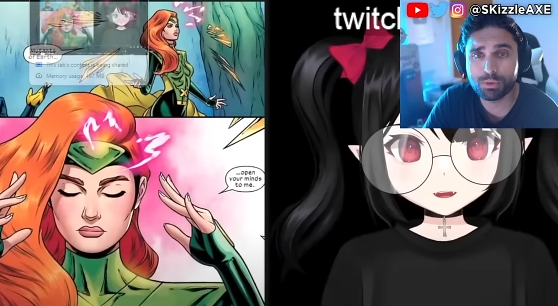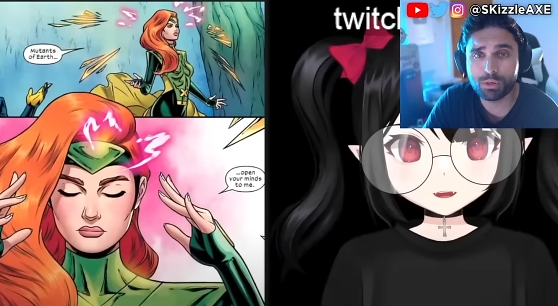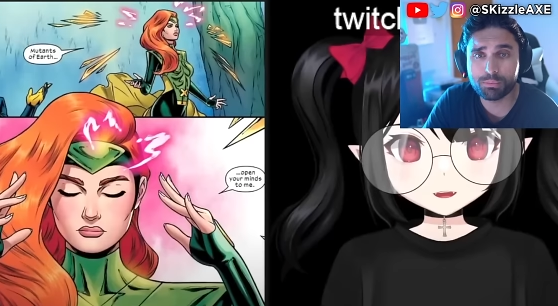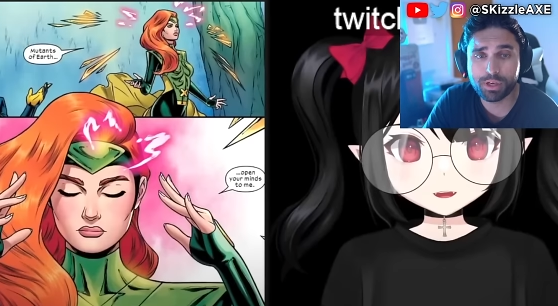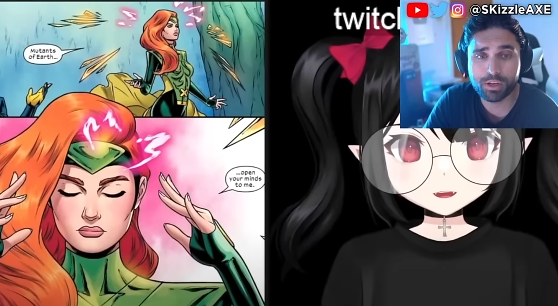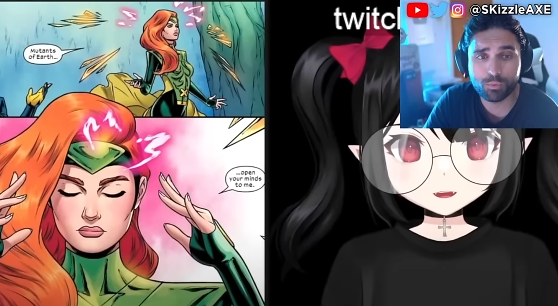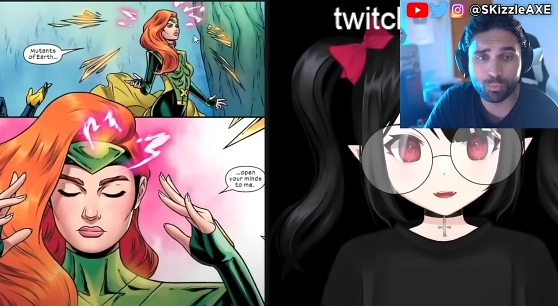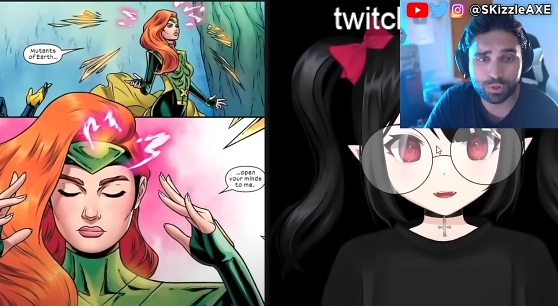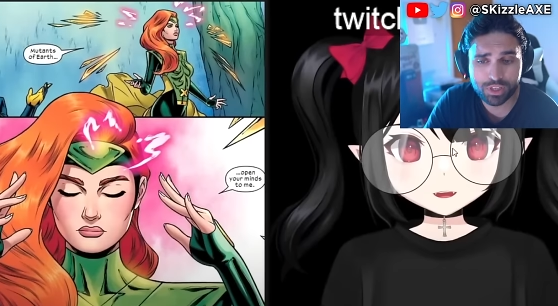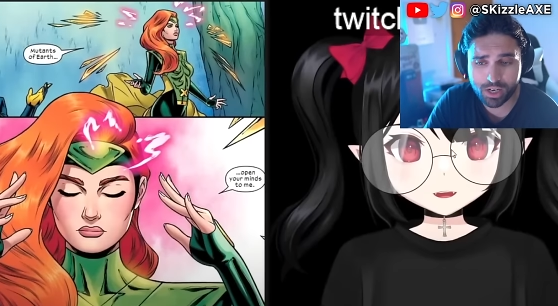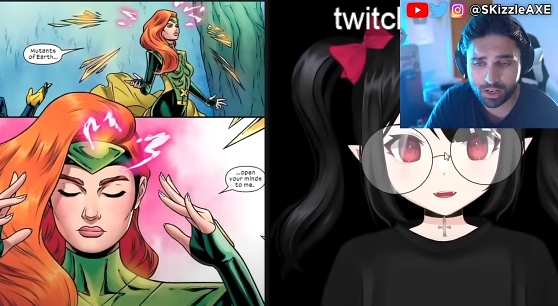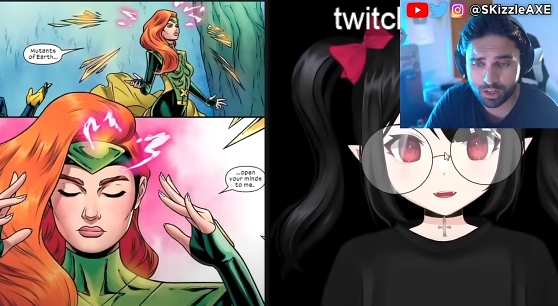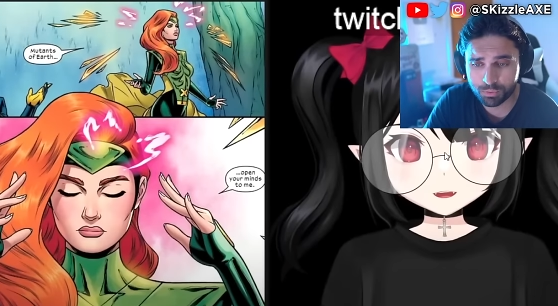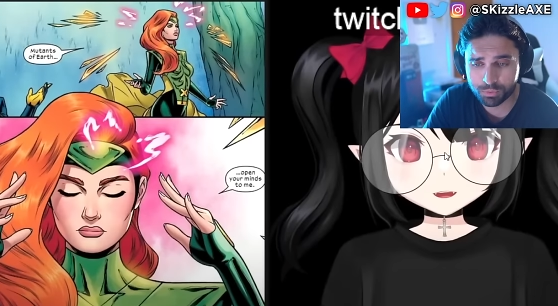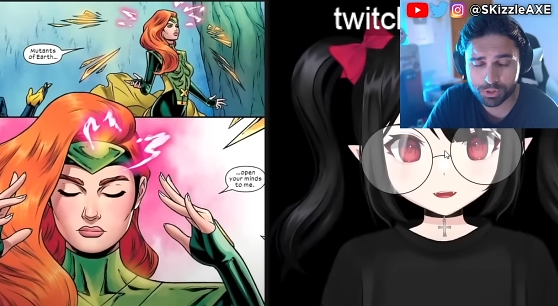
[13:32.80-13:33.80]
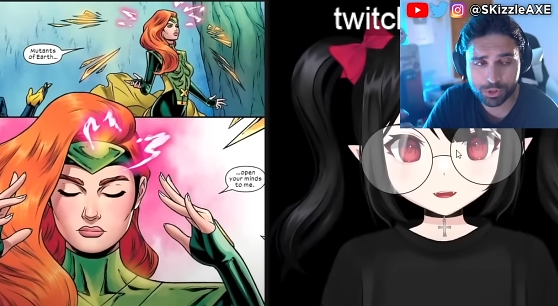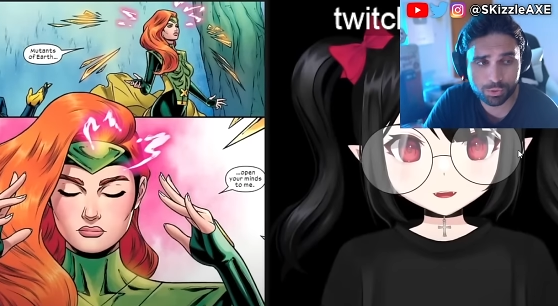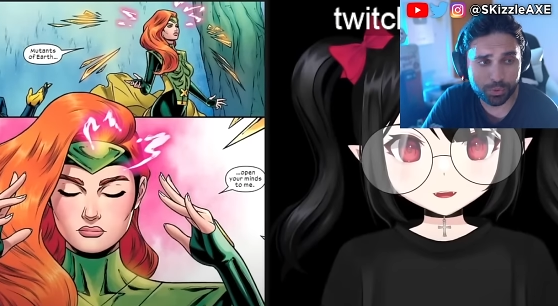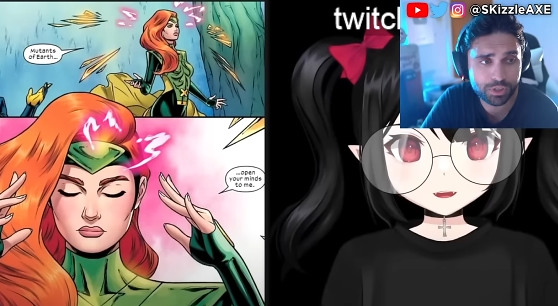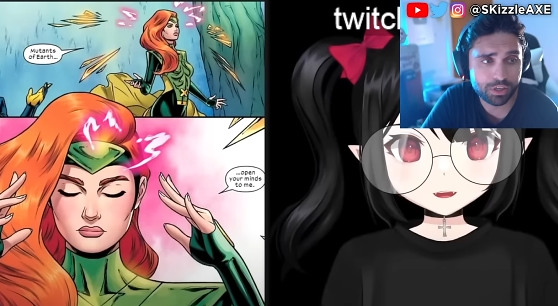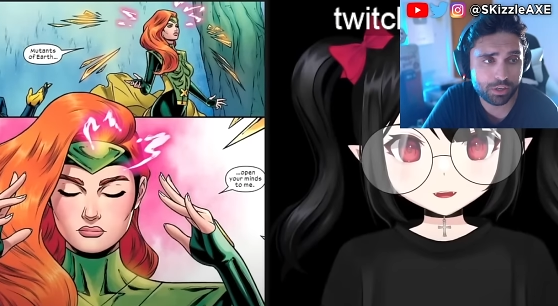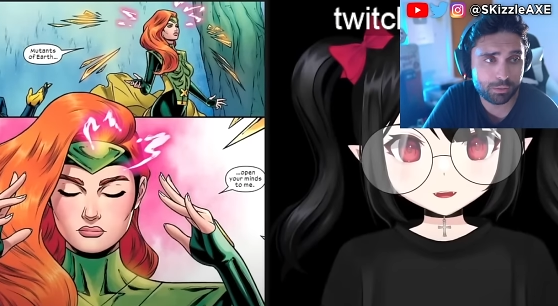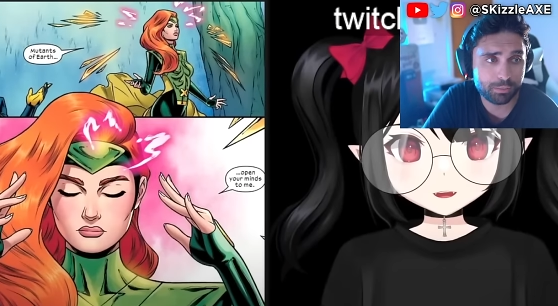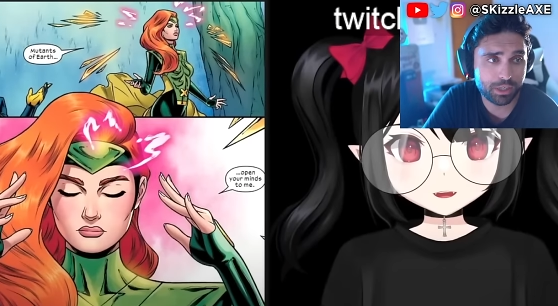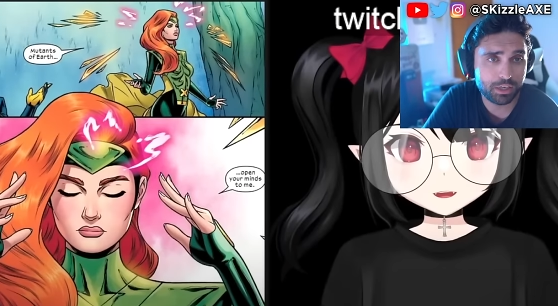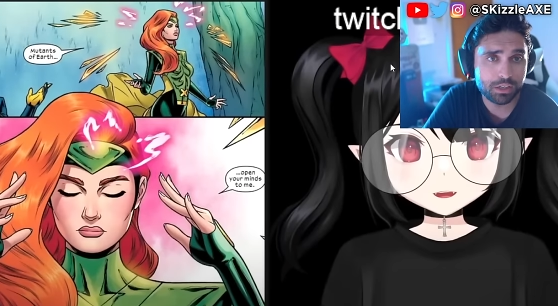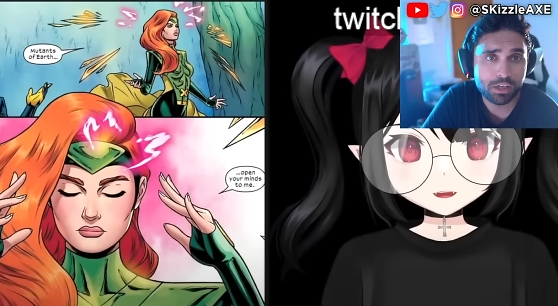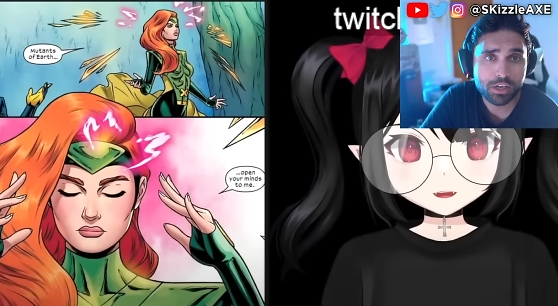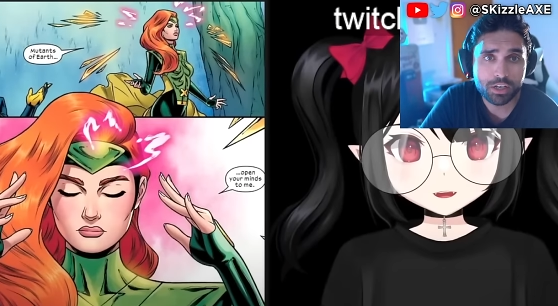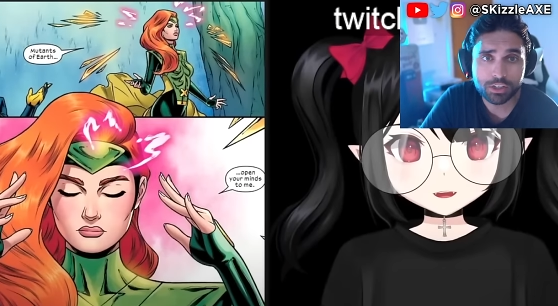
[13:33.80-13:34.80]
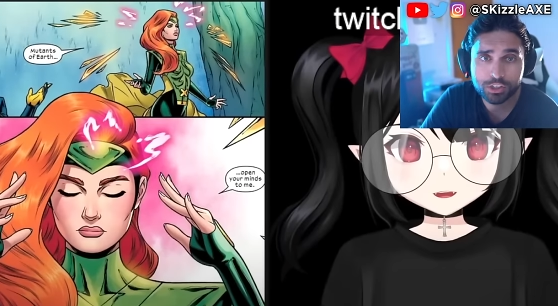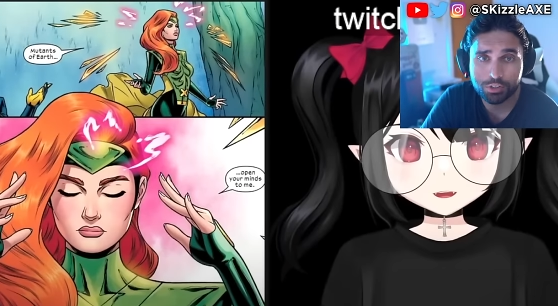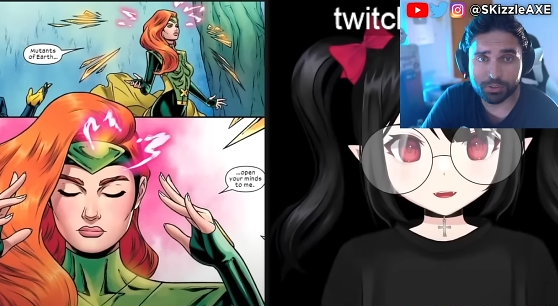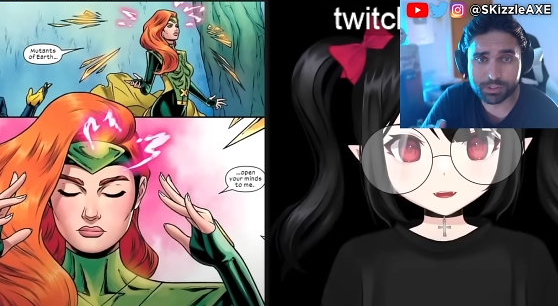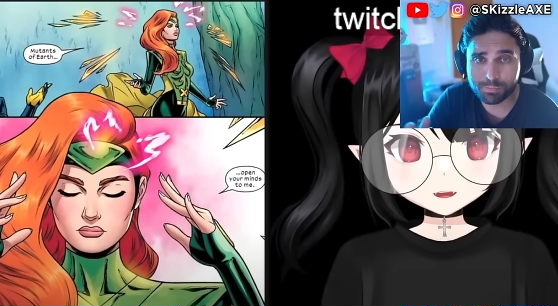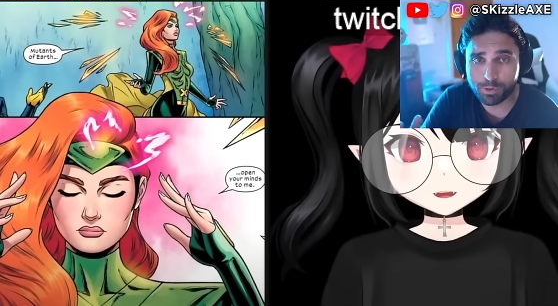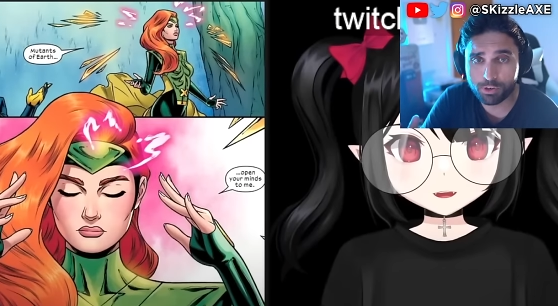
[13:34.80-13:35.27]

Speaker 1: about, man? What the hell we're doing here, bruh? She was